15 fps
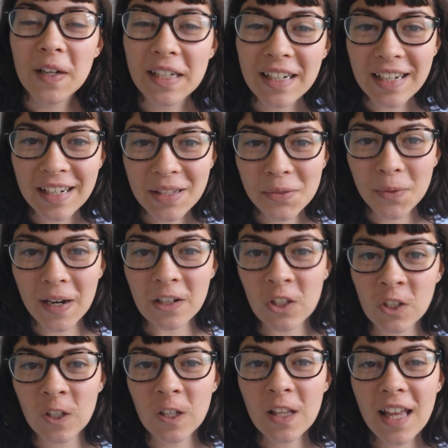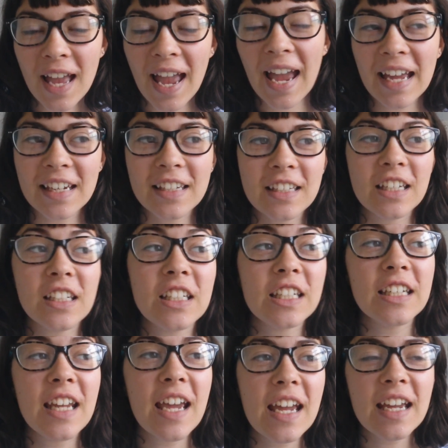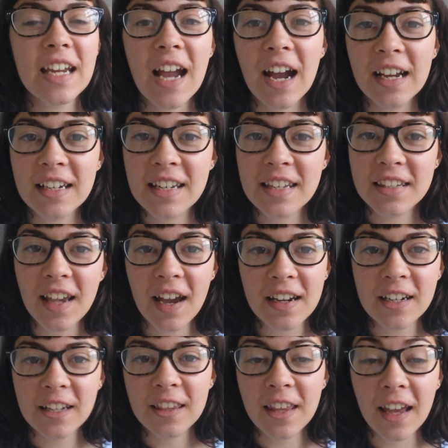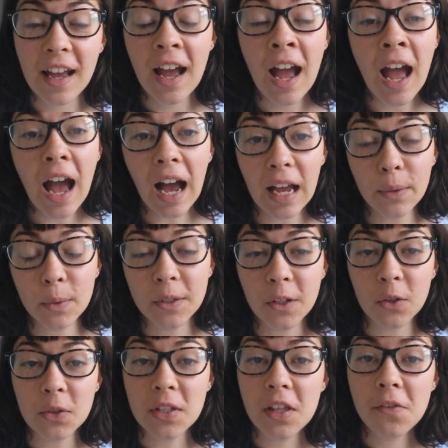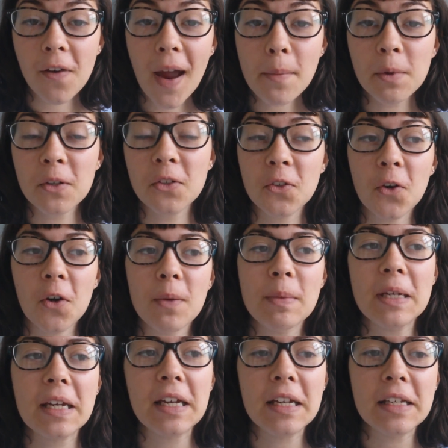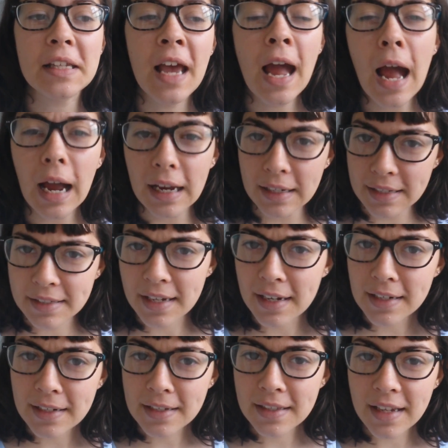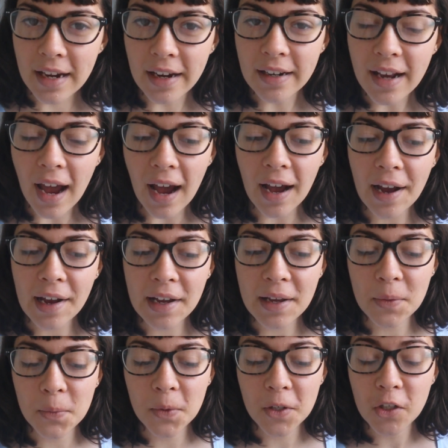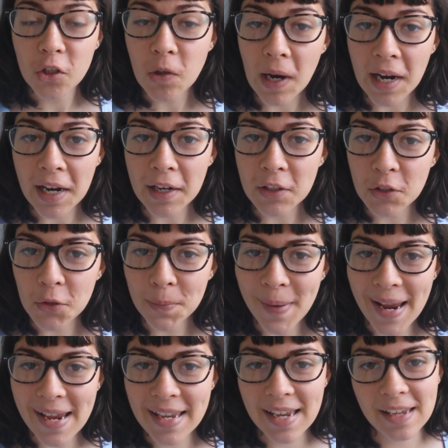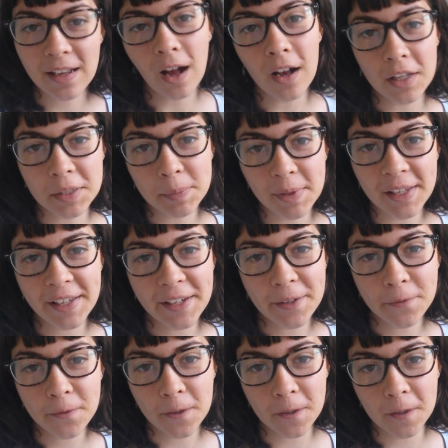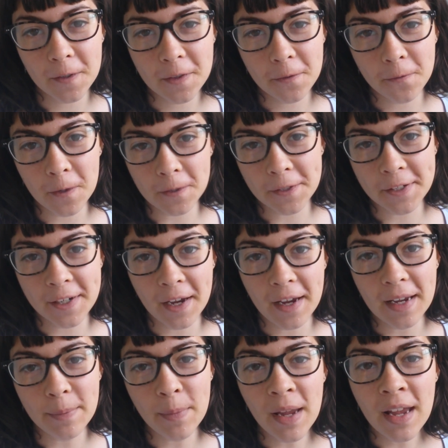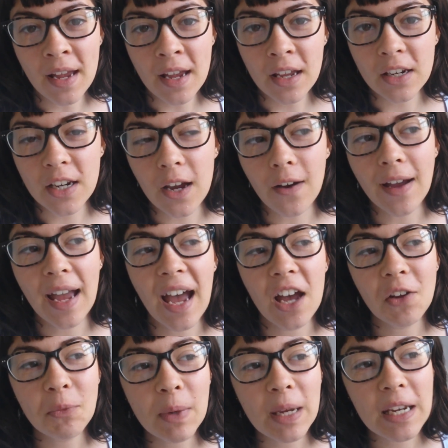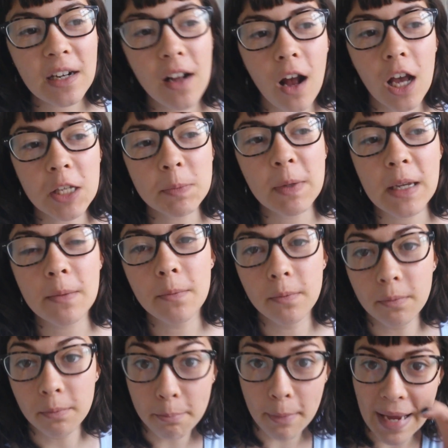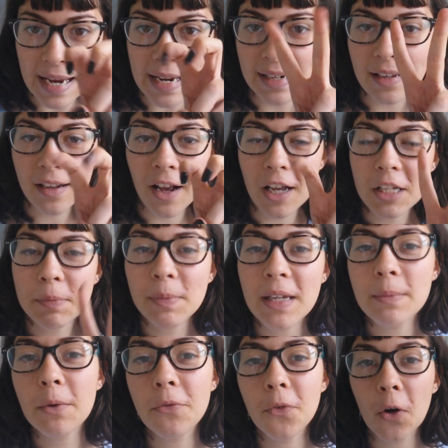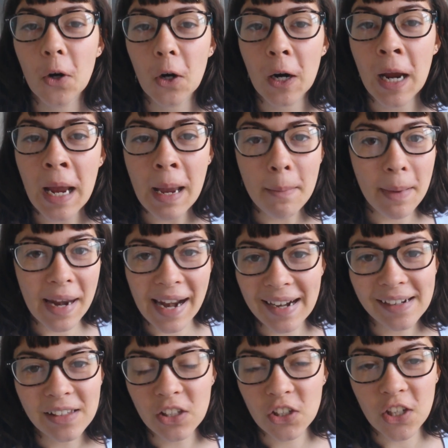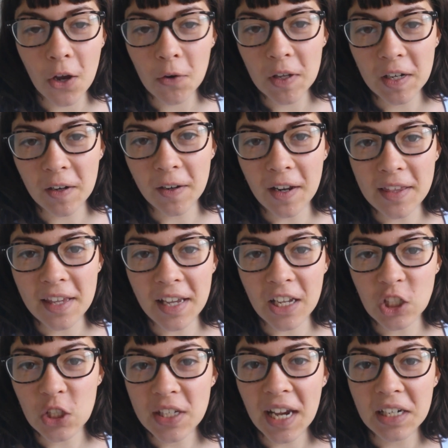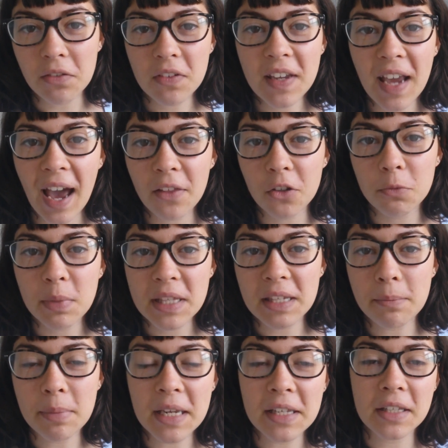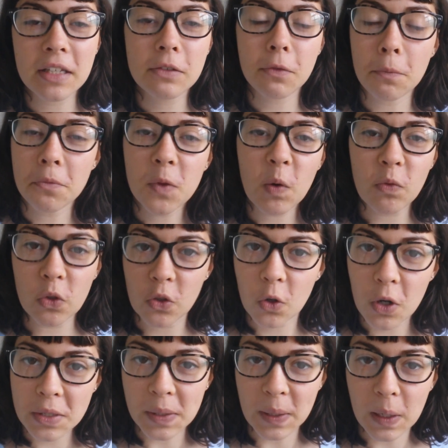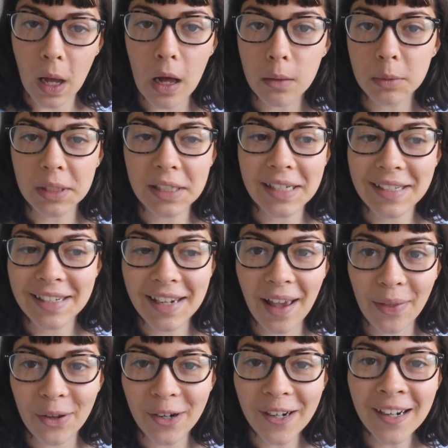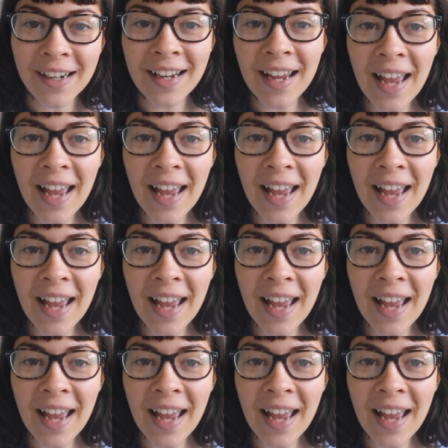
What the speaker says: everyone, it's Rachel, and today I decided that I would go to the fabric store because I decided that I would try to make a cosplay for the first time. Now, I have made a cosplay before, but I didn't sew it or anything. I just kind of gathered bits and pieces from thrift stores and cobbled it together.